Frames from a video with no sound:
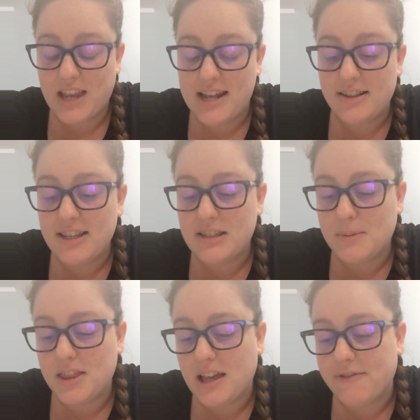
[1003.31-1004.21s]
And
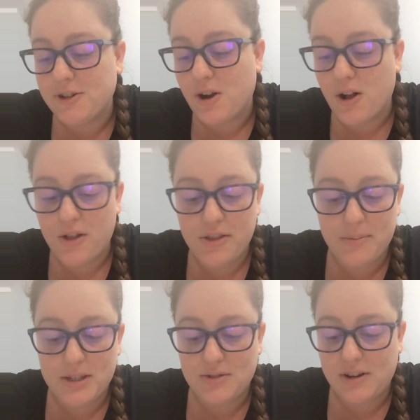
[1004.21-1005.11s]
Elizabeth, after all the
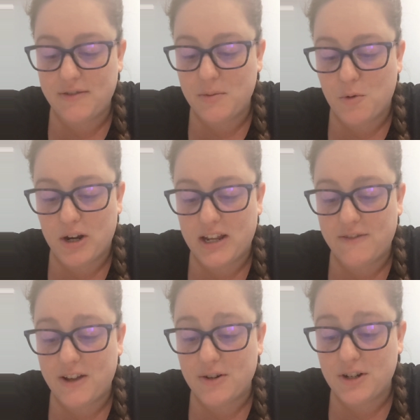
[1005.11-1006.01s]
misery of the morning,
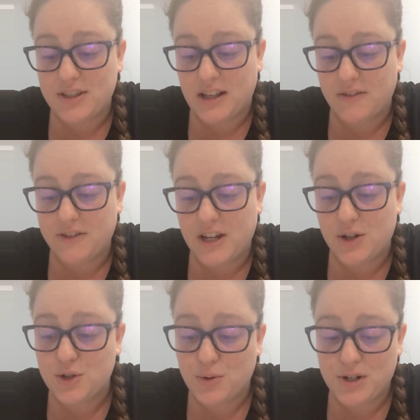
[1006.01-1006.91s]
found herself, in
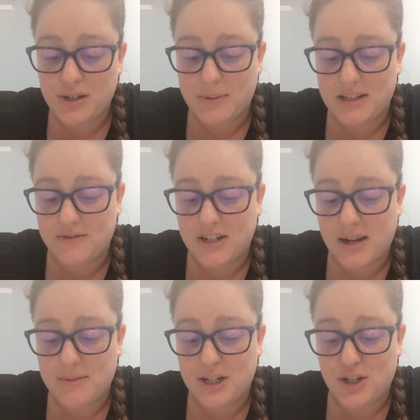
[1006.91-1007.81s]
a shorter space of
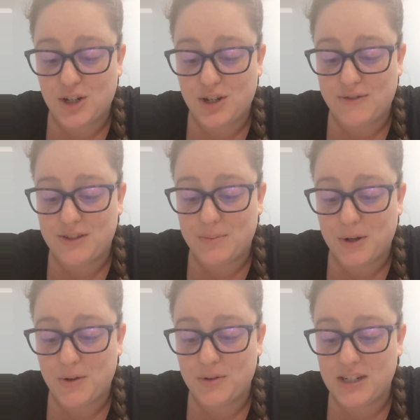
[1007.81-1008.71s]
time than she could have
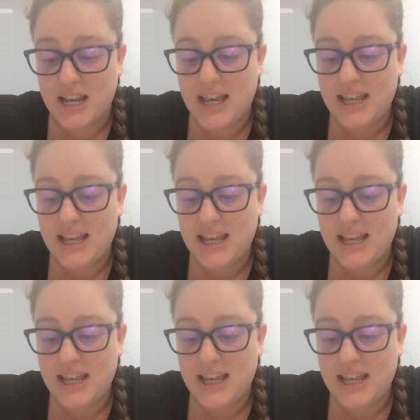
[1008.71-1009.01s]
supposed,